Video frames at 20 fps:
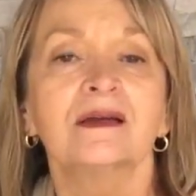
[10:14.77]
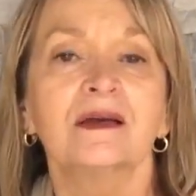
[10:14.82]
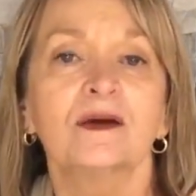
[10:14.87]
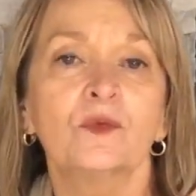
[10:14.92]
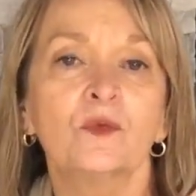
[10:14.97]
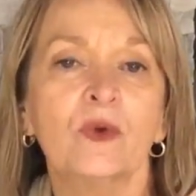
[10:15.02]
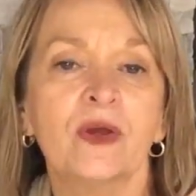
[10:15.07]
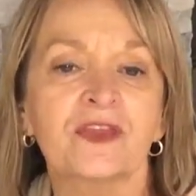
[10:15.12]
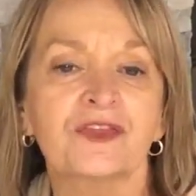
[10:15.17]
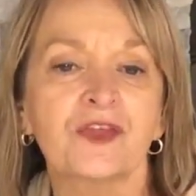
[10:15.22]

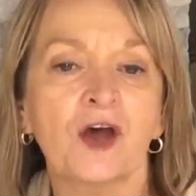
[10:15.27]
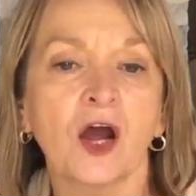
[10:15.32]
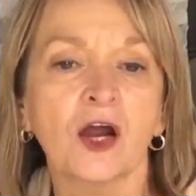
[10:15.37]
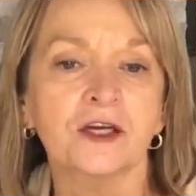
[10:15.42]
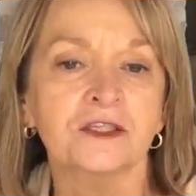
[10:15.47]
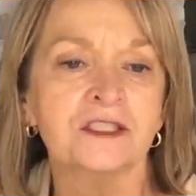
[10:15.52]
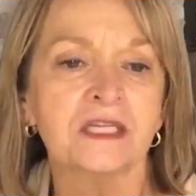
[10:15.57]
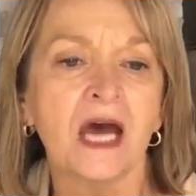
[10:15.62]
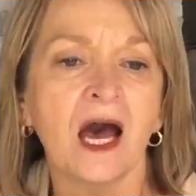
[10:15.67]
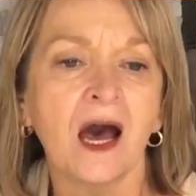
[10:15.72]
with
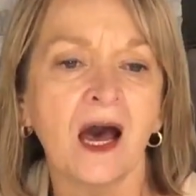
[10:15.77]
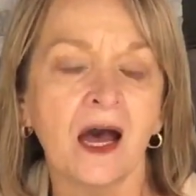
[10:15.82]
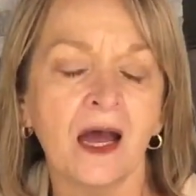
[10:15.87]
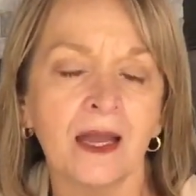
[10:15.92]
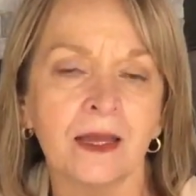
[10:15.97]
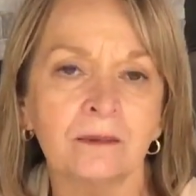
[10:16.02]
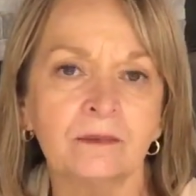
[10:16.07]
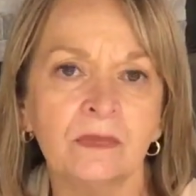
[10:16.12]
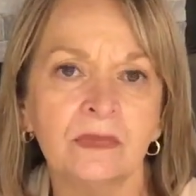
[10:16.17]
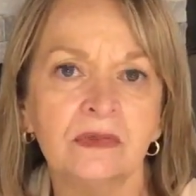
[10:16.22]
our
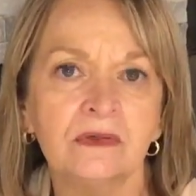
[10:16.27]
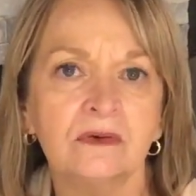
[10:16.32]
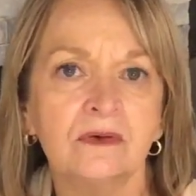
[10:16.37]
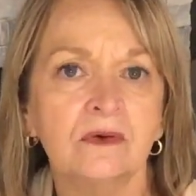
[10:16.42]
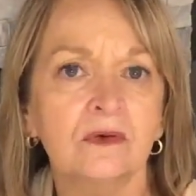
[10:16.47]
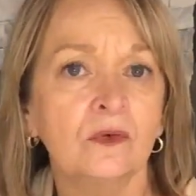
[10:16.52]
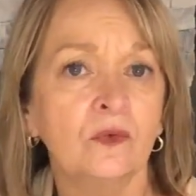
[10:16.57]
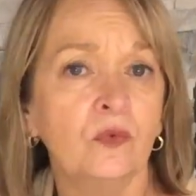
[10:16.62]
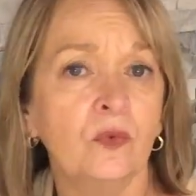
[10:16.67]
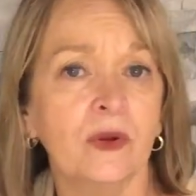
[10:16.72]
time,
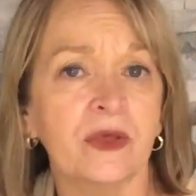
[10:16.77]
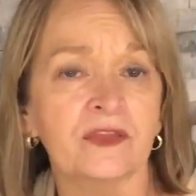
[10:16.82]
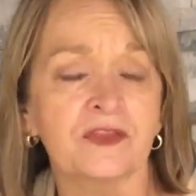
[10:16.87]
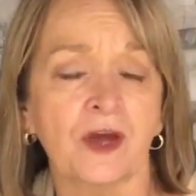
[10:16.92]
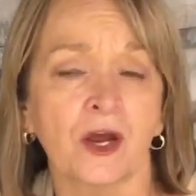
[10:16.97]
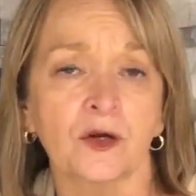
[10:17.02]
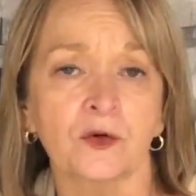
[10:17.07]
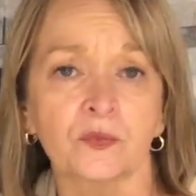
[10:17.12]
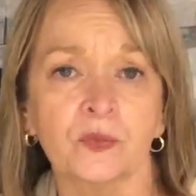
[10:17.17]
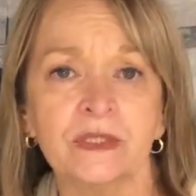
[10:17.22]
with
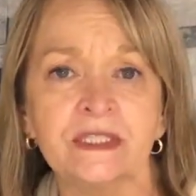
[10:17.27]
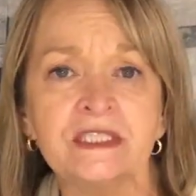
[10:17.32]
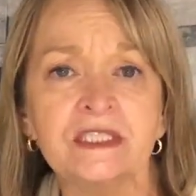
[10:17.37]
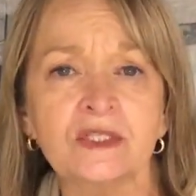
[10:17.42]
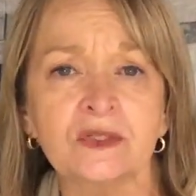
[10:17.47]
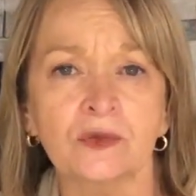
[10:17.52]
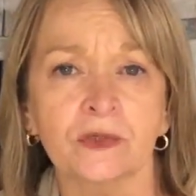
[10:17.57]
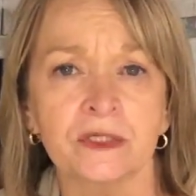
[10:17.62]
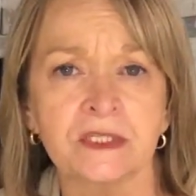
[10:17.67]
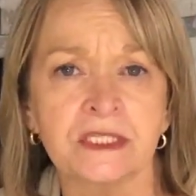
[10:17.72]
our
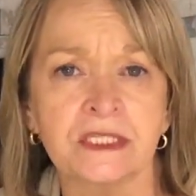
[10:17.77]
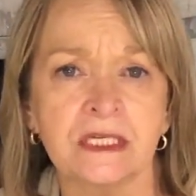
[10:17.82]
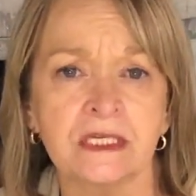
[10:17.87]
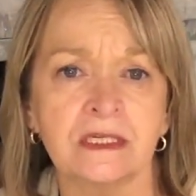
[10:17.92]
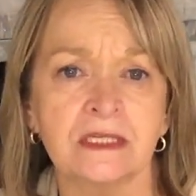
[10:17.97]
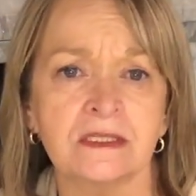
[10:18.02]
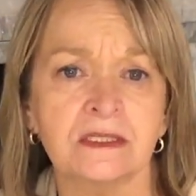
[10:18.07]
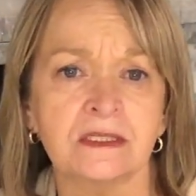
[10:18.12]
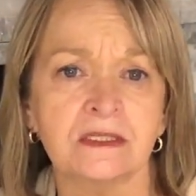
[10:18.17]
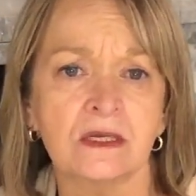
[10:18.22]

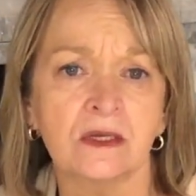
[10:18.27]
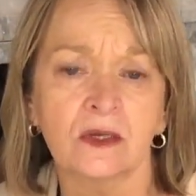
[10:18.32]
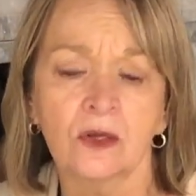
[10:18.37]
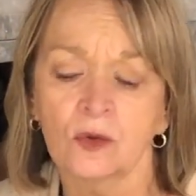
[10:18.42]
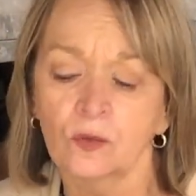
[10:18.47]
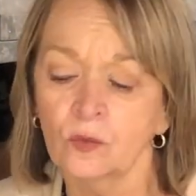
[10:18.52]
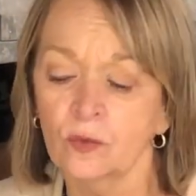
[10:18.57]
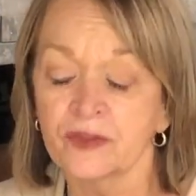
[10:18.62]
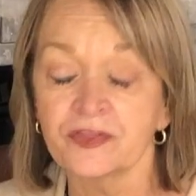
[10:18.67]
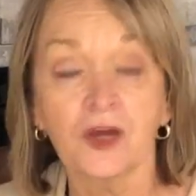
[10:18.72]
resources,
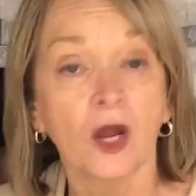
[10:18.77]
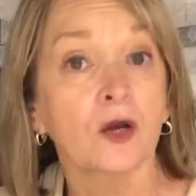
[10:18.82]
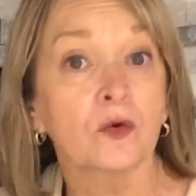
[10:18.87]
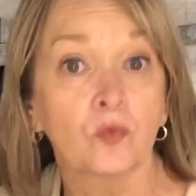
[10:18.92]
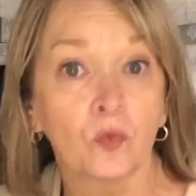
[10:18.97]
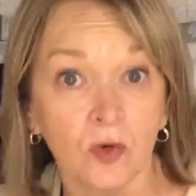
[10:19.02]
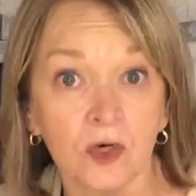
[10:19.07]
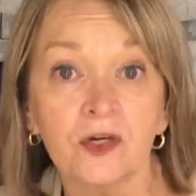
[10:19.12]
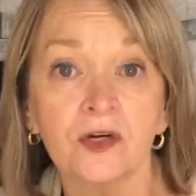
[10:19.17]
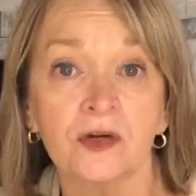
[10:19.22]
with our
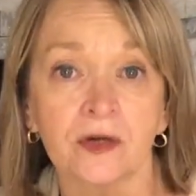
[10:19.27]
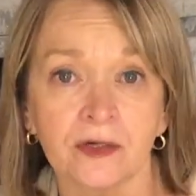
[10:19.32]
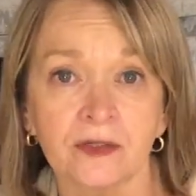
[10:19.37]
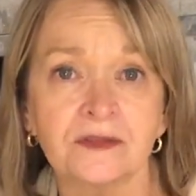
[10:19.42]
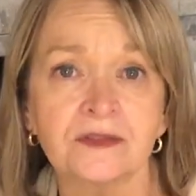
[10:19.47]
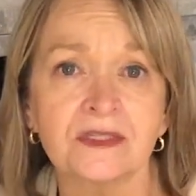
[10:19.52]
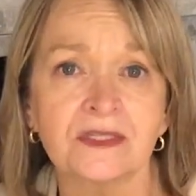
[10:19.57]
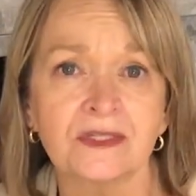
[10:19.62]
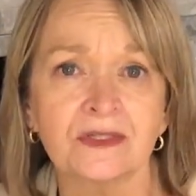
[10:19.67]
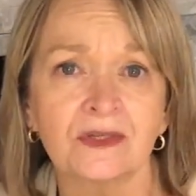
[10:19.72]

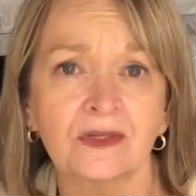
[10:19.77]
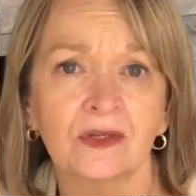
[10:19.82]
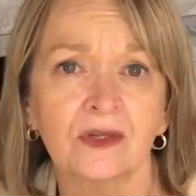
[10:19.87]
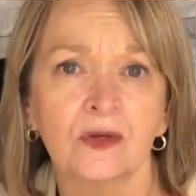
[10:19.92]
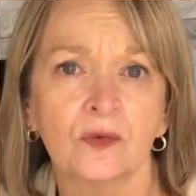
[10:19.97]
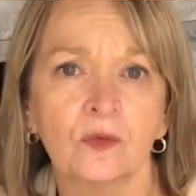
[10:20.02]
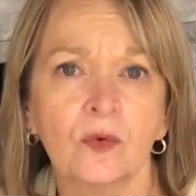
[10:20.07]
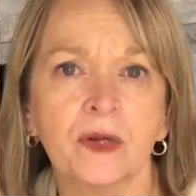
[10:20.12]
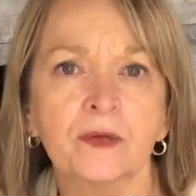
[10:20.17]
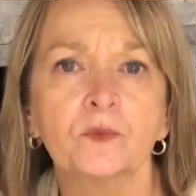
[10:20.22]
words,
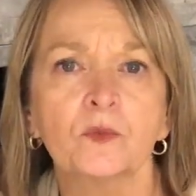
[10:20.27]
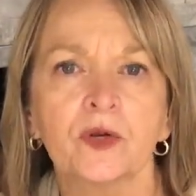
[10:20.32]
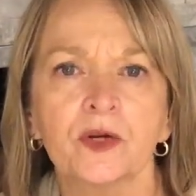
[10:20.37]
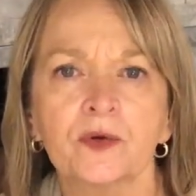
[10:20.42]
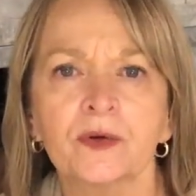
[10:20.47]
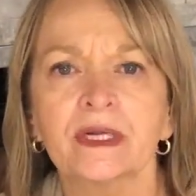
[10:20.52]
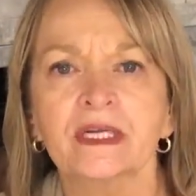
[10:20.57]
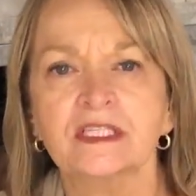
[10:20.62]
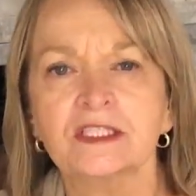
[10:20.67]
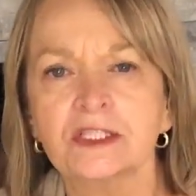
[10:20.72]
when
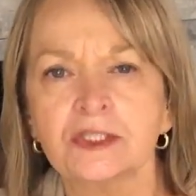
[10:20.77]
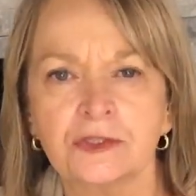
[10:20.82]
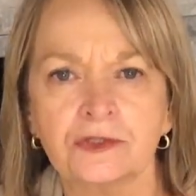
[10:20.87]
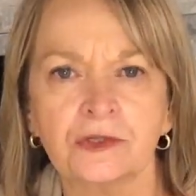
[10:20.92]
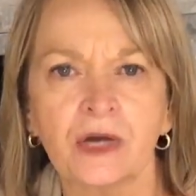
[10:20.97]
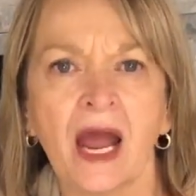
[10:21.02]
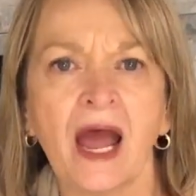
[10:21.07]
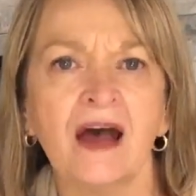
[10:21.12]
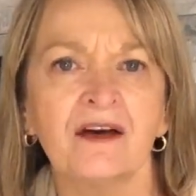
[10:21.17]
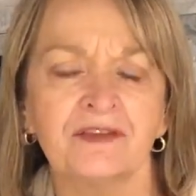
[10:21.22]
we're
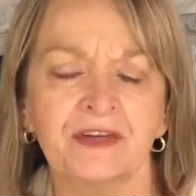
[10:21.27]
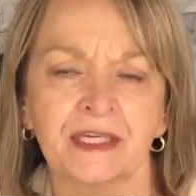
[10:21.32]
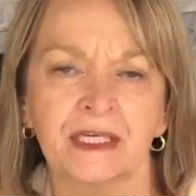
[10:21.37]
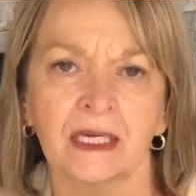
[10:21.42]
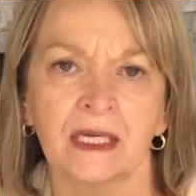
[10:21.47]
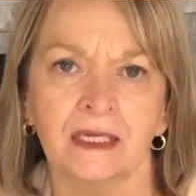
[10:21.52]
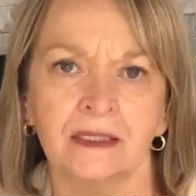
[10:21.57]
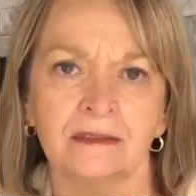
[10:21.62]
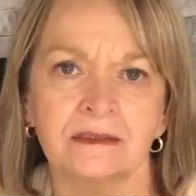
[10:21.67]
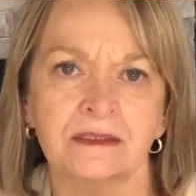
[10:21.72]

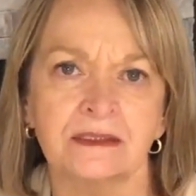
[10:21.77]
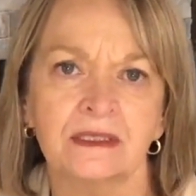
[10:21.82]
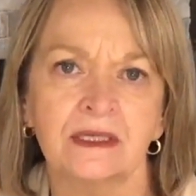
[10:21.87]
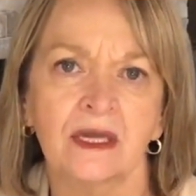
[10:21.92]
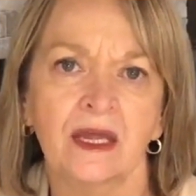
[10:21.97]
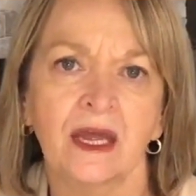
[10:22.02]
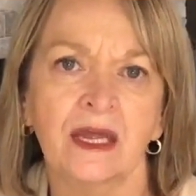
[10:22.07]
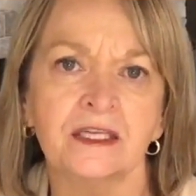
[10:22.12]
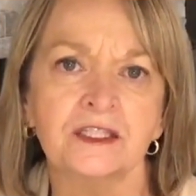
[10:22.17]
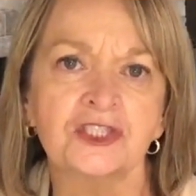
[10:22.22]
extravagant
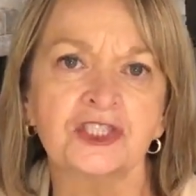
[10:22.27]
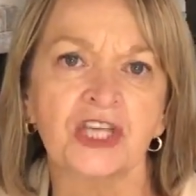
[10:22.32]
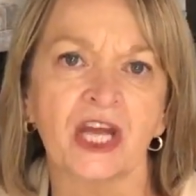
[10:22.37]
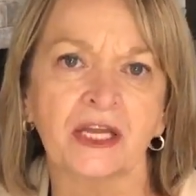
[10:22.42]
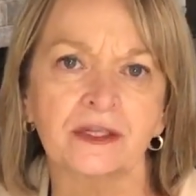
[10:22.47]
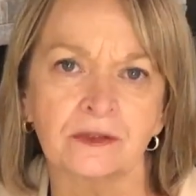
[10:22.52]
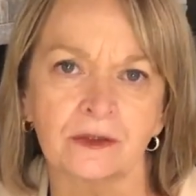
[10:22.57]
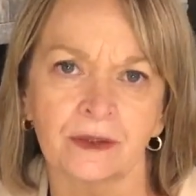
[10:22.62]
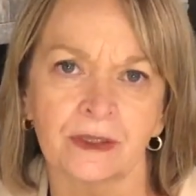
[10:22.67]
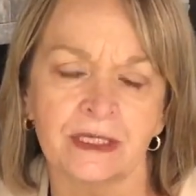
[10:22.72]
and
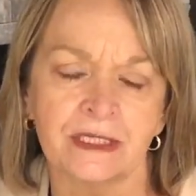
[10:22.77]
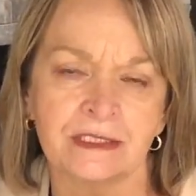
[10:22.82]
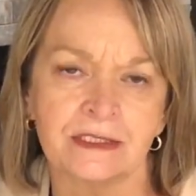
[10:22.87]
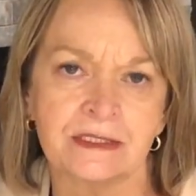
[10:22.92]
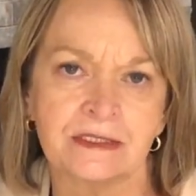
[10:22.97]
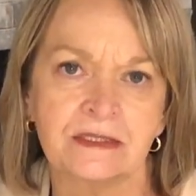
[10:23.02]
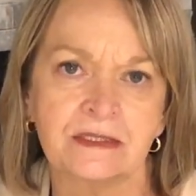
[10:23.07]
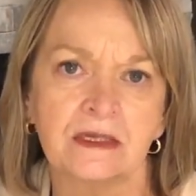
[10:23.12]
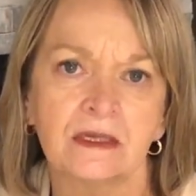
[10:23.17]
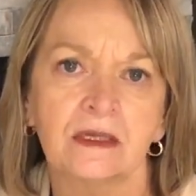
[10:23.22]

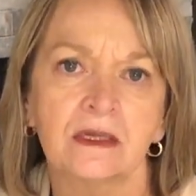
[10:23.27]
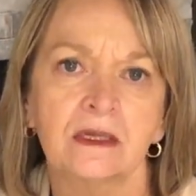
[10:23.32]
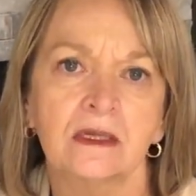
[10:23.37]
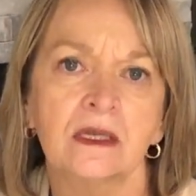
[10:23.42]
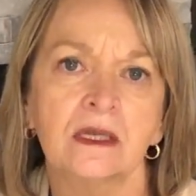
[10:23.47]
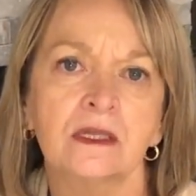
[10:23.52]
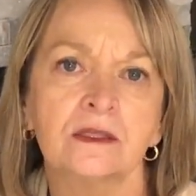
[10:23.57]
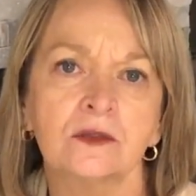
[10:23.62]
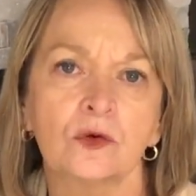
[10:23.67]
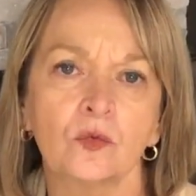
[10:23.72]
generous
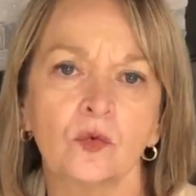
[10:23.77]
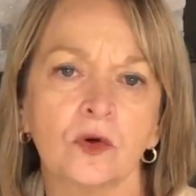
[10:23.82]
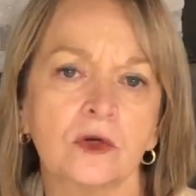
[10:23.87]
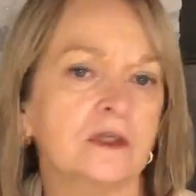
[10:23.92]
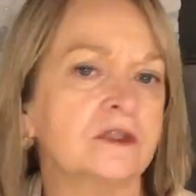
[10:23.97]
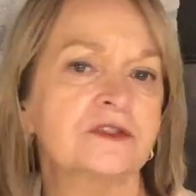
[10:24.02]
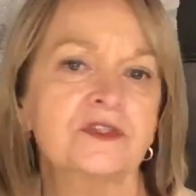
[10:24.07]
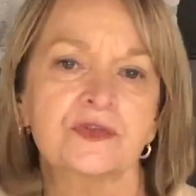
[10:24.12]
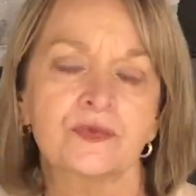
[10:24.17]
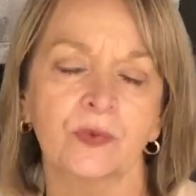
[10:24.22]
in the
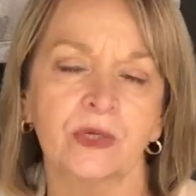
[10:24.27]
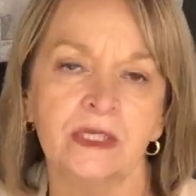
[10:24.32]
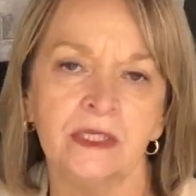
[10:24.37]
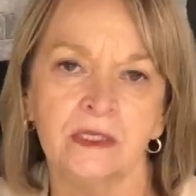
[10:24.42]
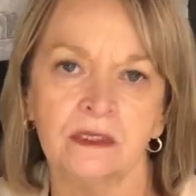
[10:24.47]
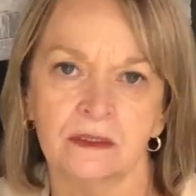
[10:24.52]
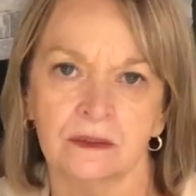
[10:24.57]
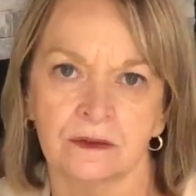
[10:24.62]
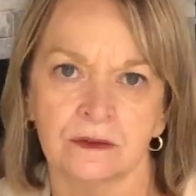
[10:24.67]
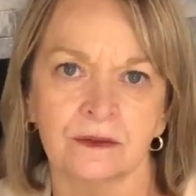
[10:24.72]
words we
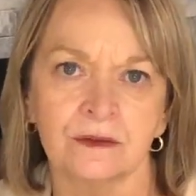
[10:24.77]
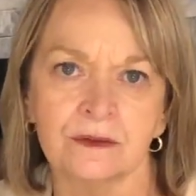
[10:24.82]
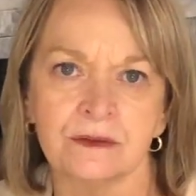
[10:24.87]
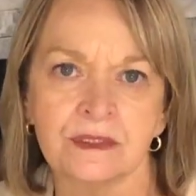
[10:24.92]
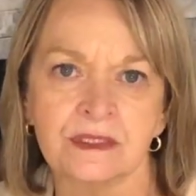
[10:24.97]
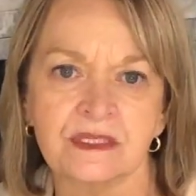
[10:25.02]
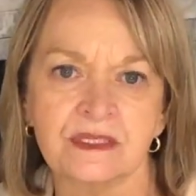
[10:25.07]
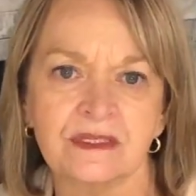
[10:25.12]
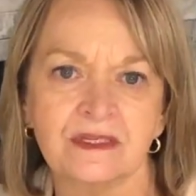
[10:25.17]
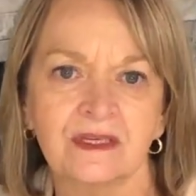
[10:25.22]

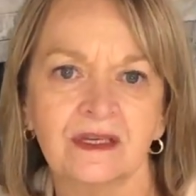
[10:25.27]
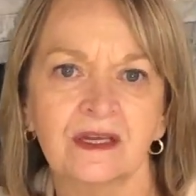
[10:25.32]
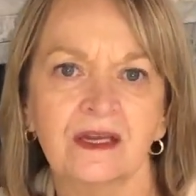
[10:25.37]
use,